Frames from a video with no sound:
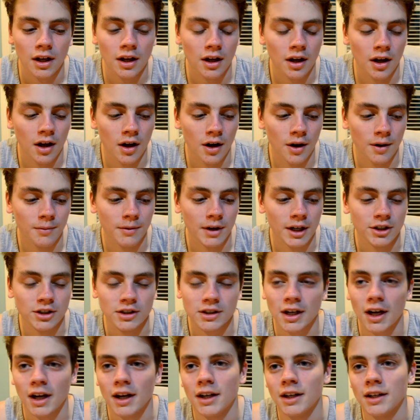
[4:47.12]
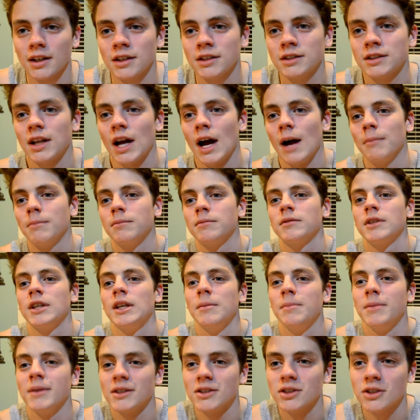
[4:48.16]
I just kind of stopped
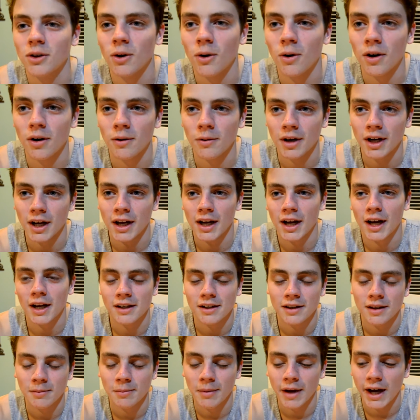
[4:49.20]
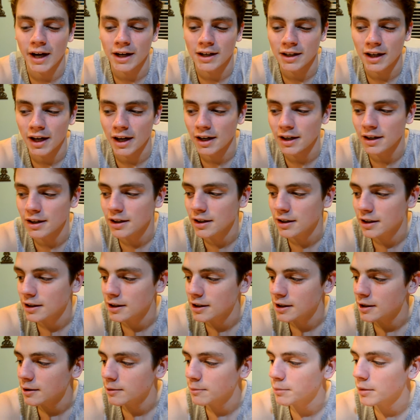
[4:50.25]
keeping score when I got to the back nine.
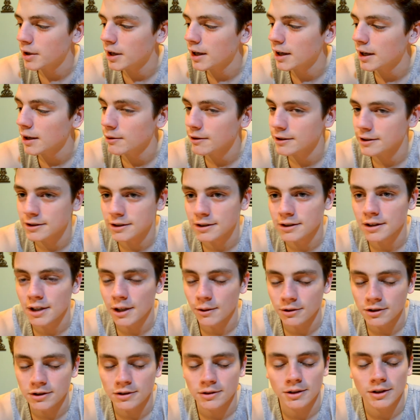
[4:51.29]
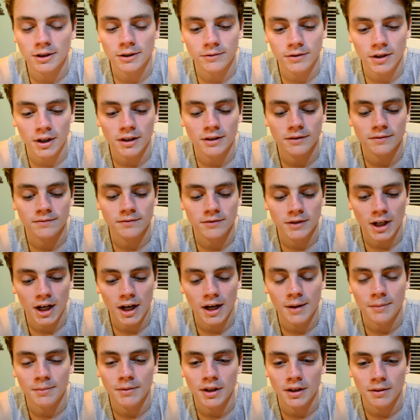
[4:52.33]
But it was a really fun
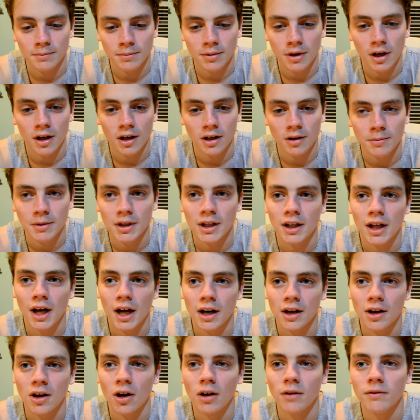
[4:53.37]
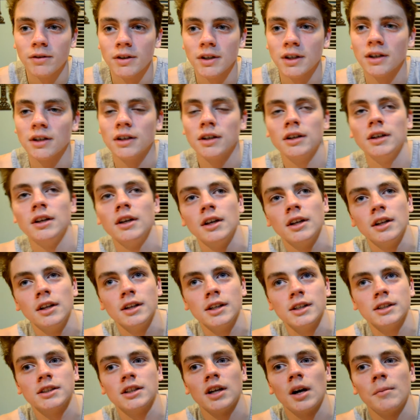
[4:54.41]
time, and probably gonna be a lot of golfing
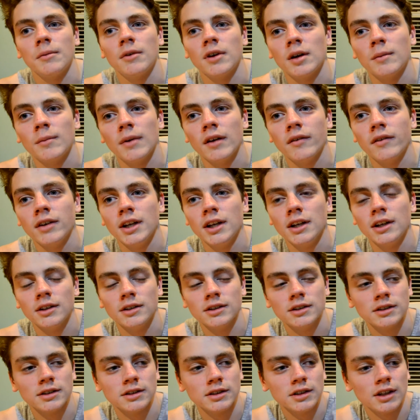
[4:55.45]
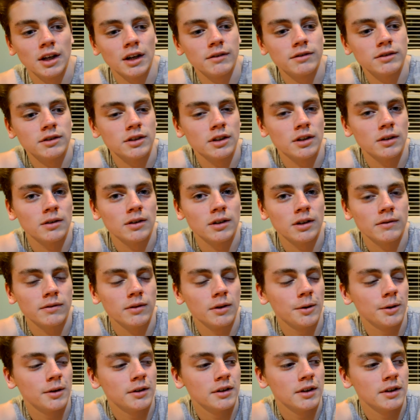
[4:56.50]
this summer in my videos and stuff. So look forward to